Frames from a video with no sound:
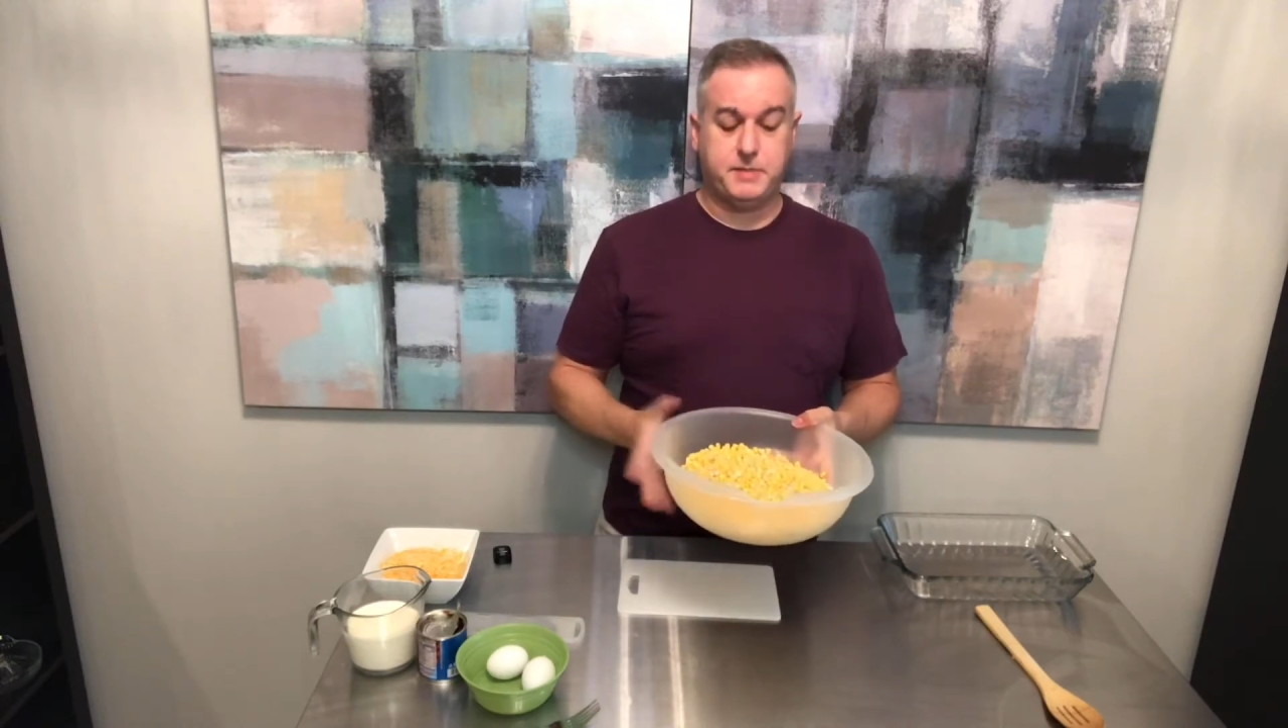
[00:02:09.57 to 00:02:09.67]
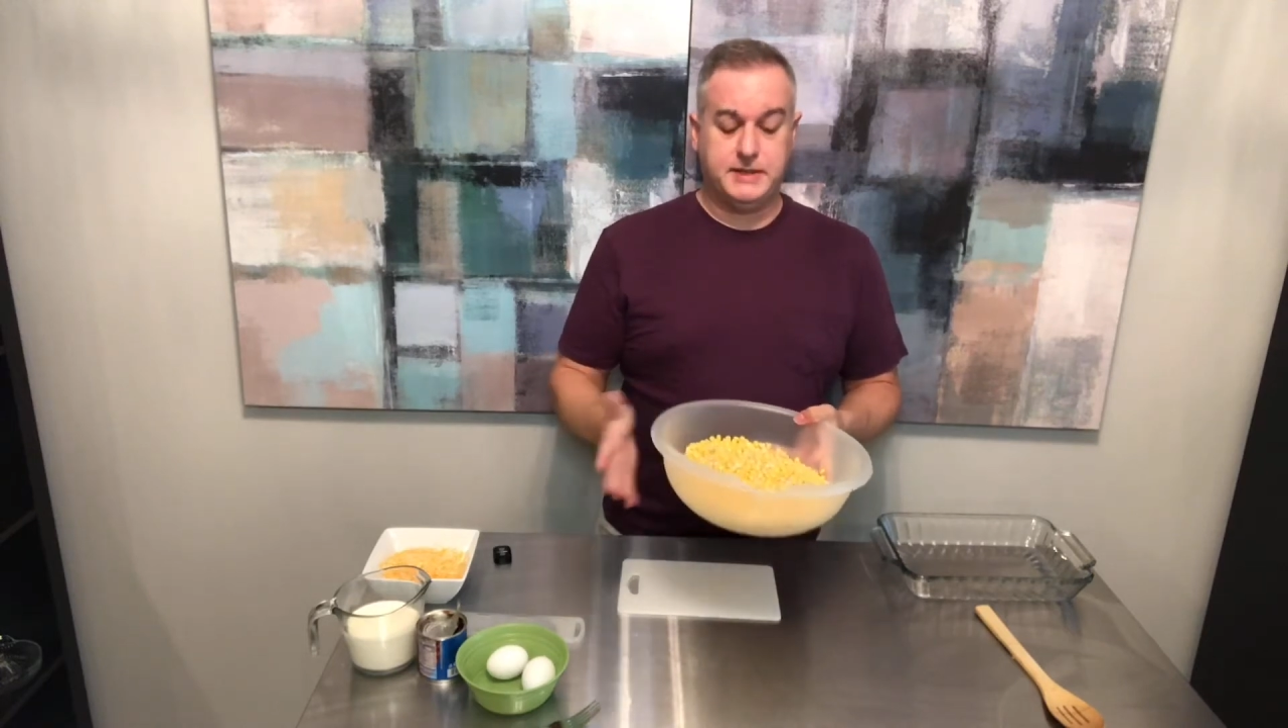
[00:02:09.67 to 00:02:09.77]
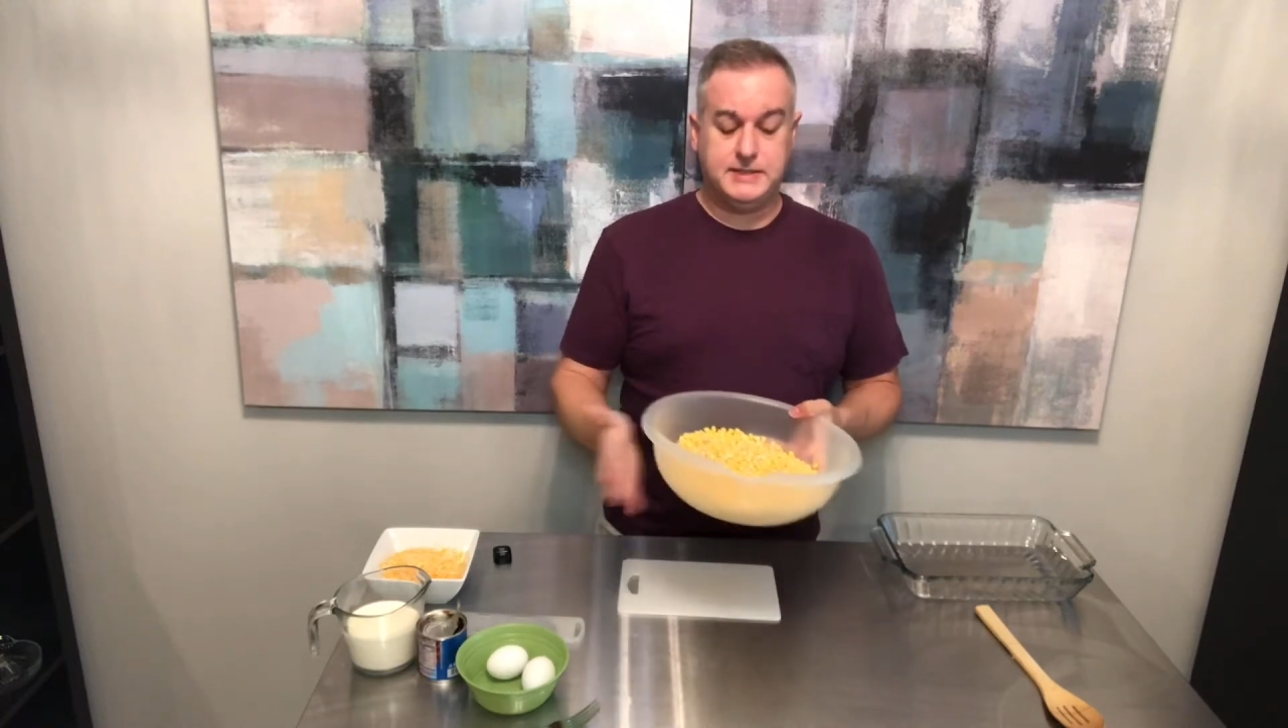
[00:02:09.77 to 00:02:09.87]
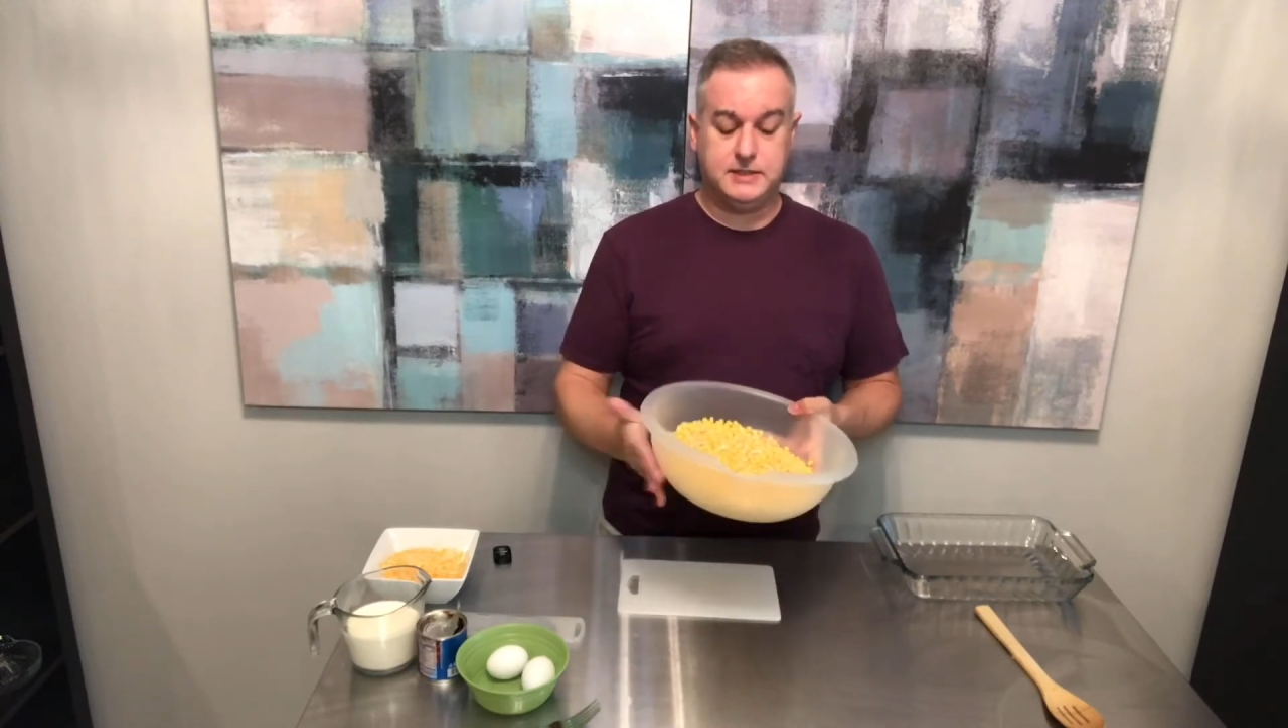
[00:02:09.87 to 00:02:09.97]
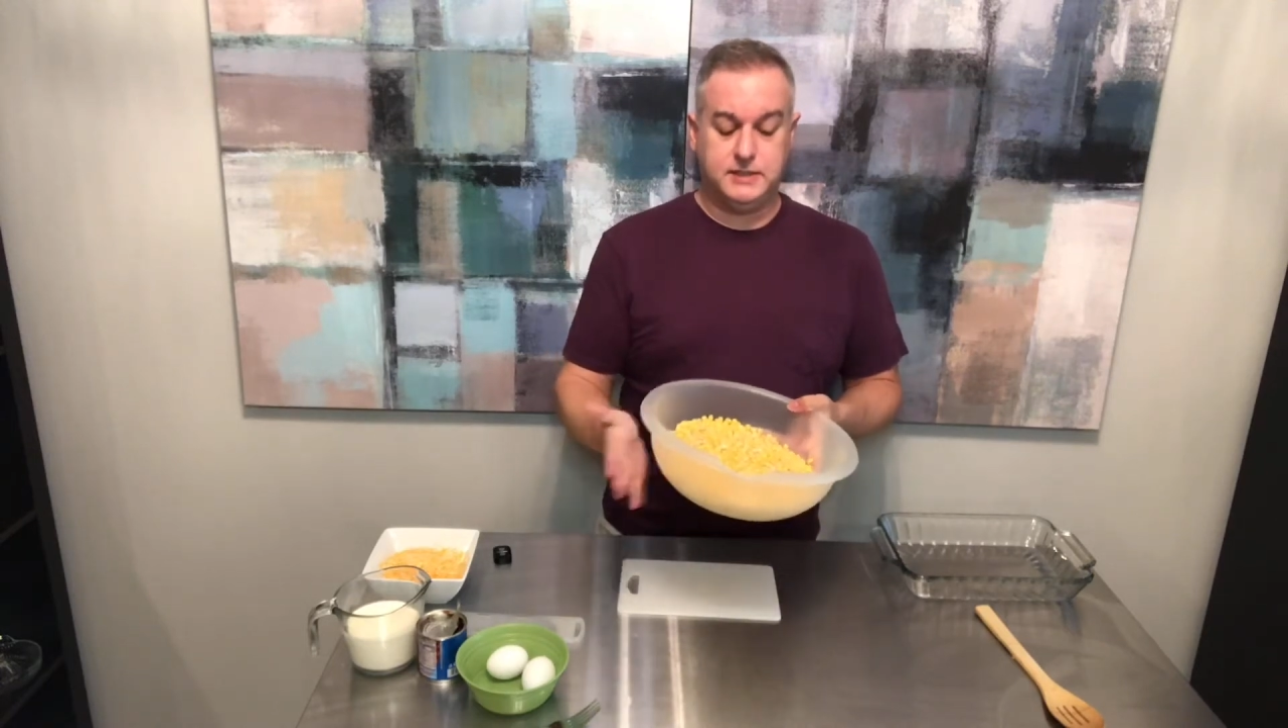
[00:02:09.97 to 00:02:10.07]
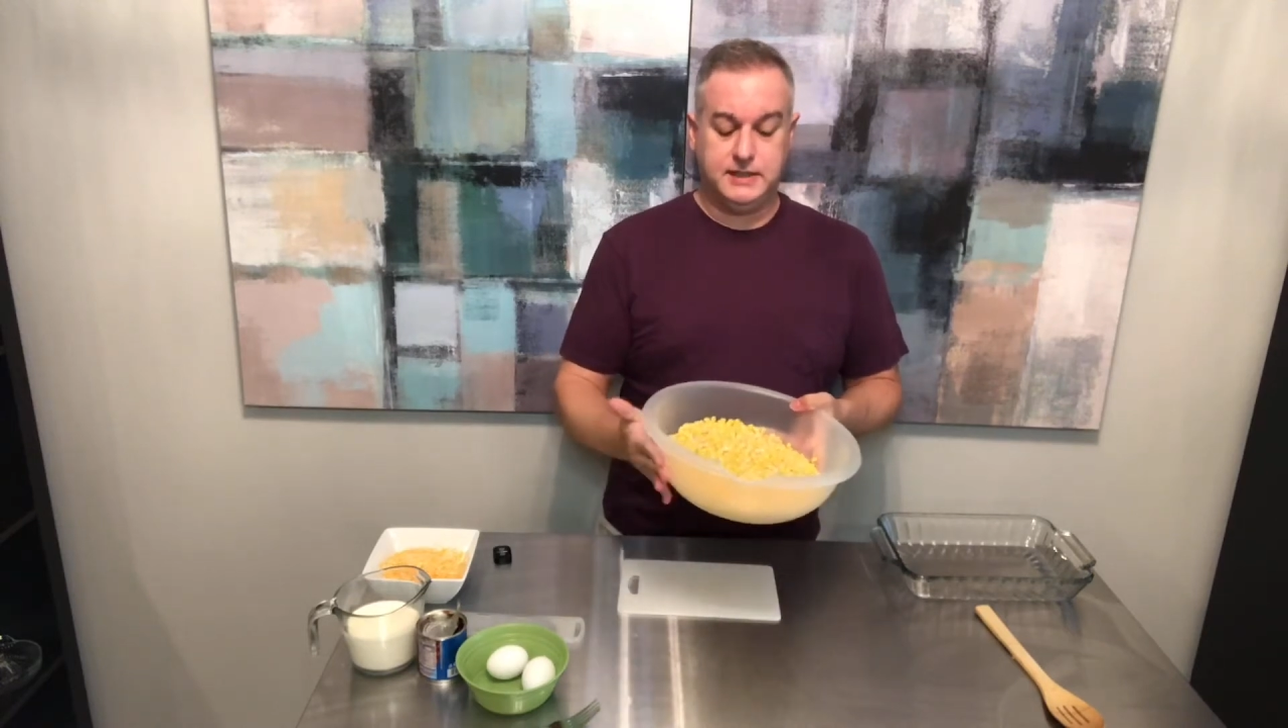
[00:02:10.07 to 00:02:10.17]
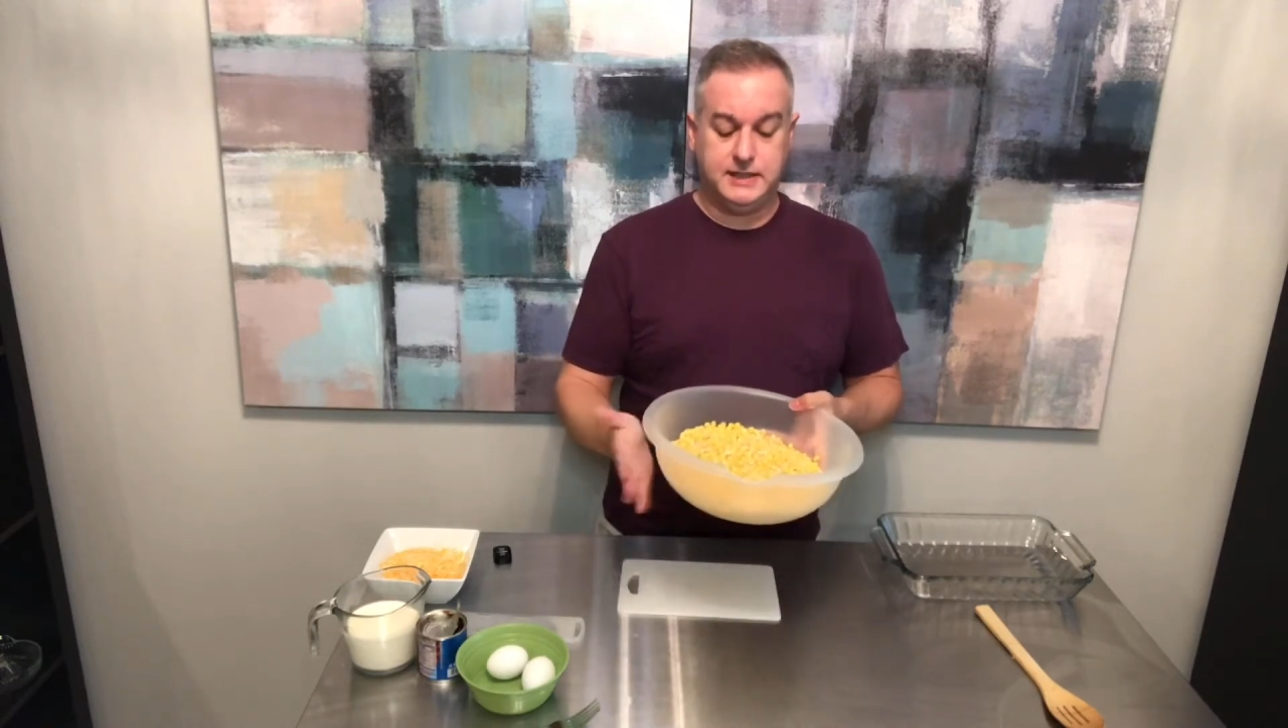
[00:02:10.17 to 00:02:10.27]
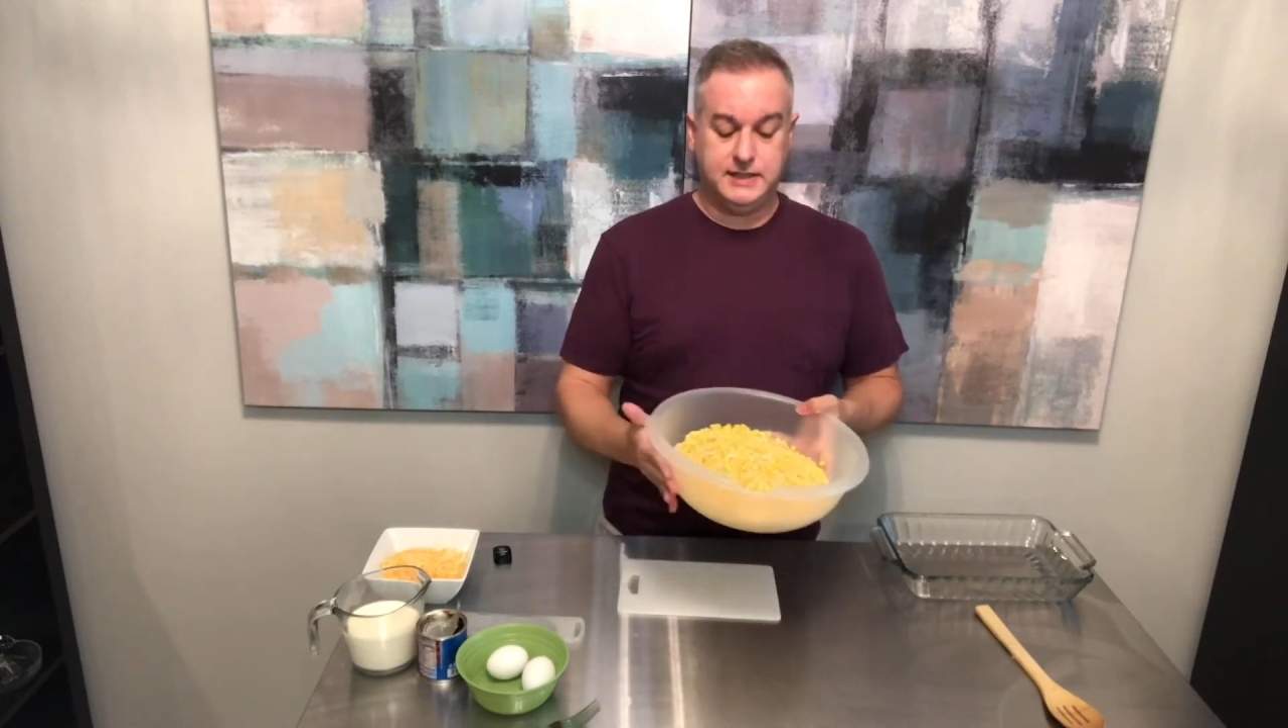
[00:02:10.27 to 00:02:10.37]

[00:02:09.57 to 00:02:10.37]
until it